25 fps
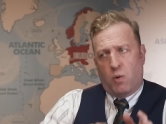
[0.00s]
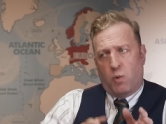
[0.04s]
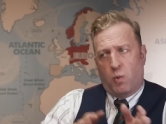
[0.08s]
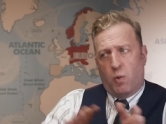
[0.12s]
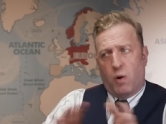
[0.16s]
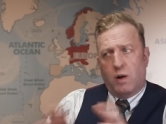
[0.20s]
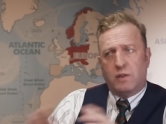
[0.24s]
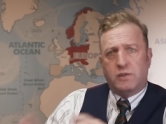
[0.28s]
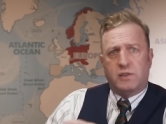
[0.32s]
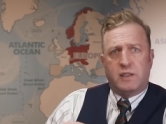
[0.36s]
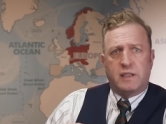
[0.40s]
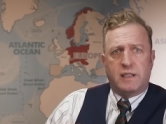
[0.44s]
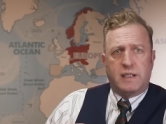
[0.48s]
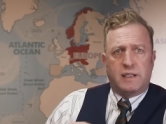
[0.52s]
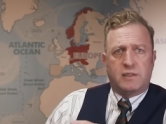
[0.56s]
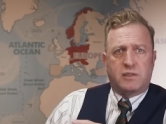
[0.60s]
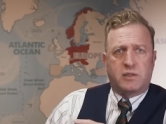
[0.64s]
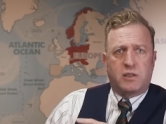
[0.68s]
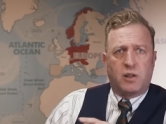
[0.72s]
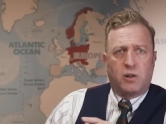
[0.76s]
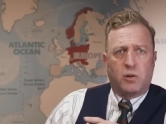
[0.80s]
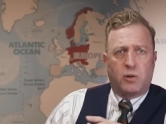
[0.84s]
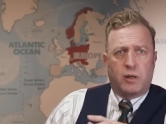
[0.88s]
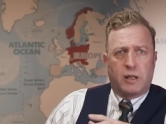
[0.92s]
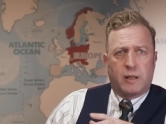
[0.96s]
Once it gets
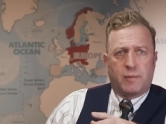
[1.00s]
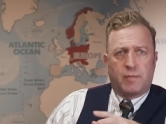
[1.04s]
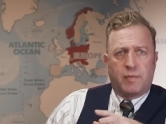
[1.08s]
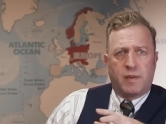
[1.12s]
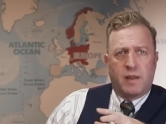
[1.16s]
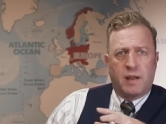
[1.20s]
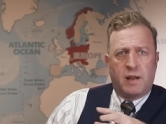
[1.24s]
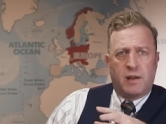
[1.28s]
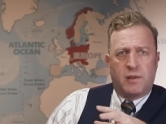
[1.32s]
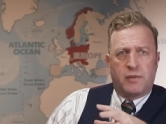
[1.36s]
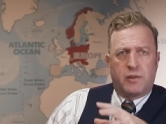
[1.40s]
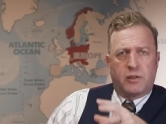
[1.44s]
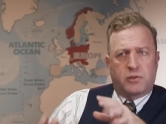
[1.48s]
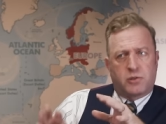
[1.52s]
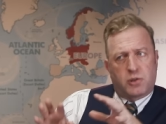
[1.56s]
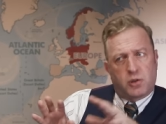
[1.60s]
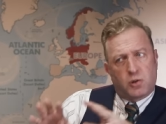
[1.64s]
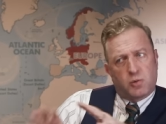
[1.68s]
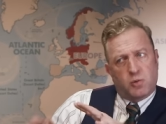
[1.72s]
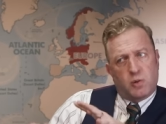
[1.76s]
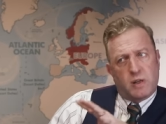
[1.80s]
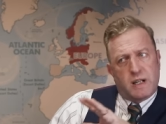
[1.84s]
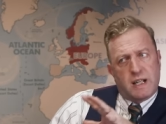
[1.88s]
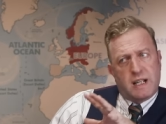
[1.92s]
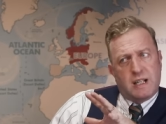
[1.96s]
going, the
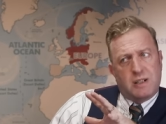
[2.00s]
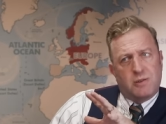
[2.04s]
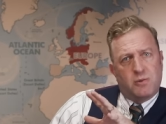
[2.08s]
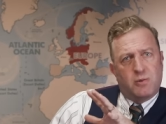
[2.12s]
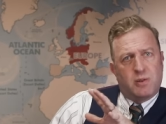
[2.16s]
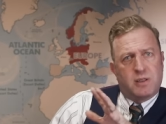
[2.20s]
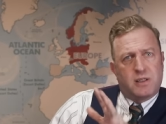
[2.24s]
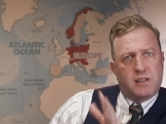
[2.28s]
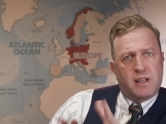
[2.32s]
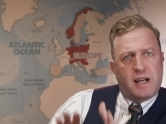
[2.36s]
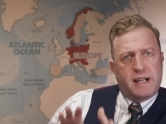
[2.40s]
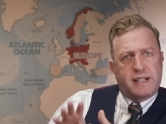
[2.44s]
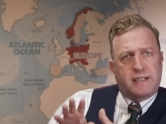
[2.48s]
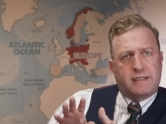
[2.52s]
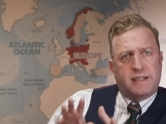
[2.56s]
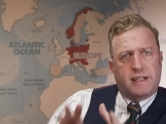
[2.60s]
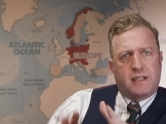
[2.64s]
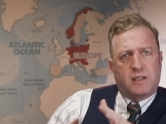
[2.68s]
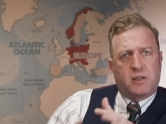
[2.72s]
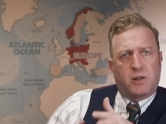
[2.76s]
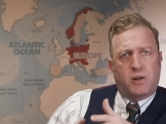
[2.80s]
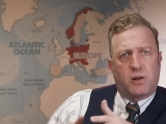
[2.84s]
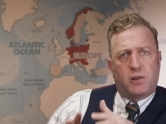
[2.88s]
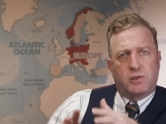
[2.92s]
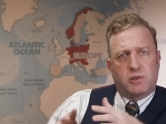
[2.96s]
terrain will likely
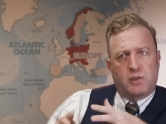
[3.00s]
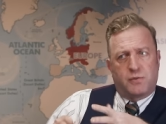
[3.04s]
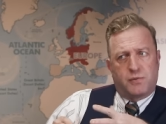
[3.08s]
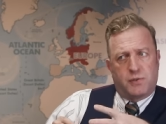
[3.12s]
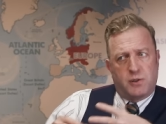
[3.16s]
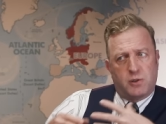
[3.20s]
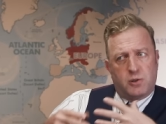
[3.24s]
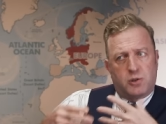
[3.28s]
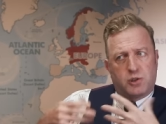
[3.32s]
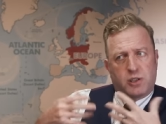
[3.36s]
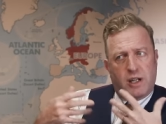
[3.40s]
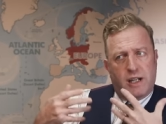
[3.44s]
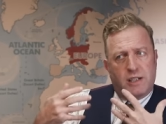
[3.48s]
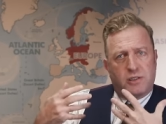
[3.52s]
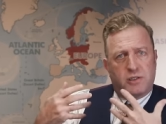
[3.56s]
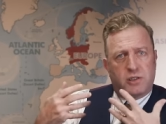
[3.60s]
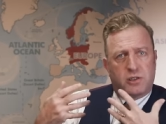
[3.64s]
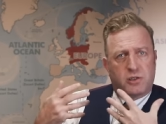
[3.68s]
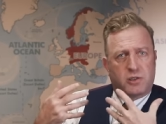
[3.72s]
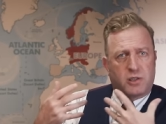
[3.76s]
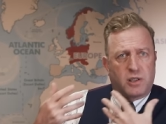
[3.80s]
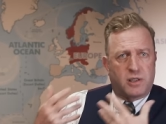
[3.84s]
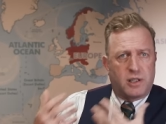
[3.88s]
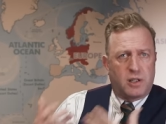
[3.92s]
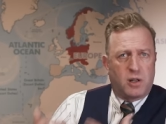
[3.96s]
cause a few
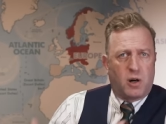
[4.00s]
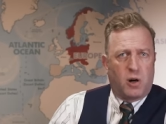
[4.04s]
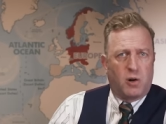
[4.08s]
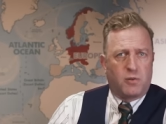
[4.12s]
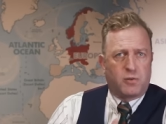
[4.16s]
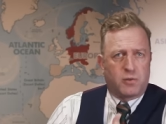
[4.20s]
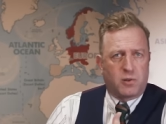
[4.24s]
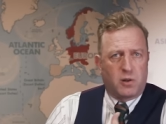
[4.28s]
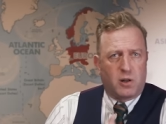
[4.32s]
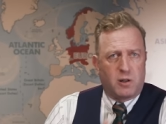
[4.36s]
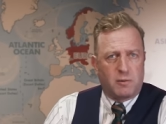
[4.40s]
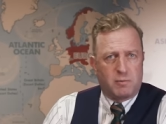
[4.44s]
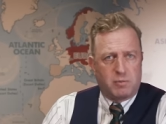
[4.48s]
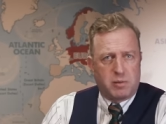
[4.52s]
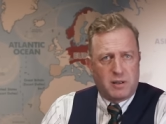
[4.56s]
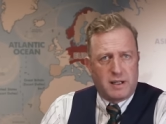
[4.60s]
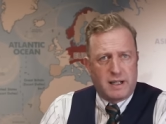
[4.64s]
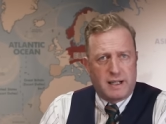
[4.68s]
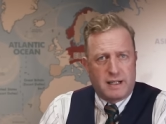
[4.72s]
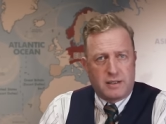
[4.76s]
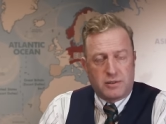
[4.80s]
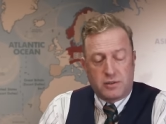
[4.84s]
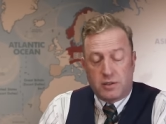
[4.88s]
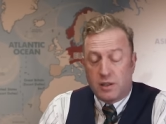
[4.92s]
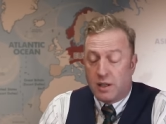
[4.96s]
changes to the overall
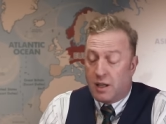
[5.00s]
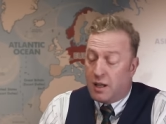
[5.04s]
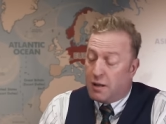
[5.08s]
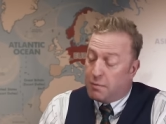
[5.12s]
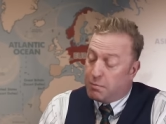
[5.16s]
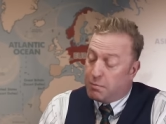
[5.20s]
plans.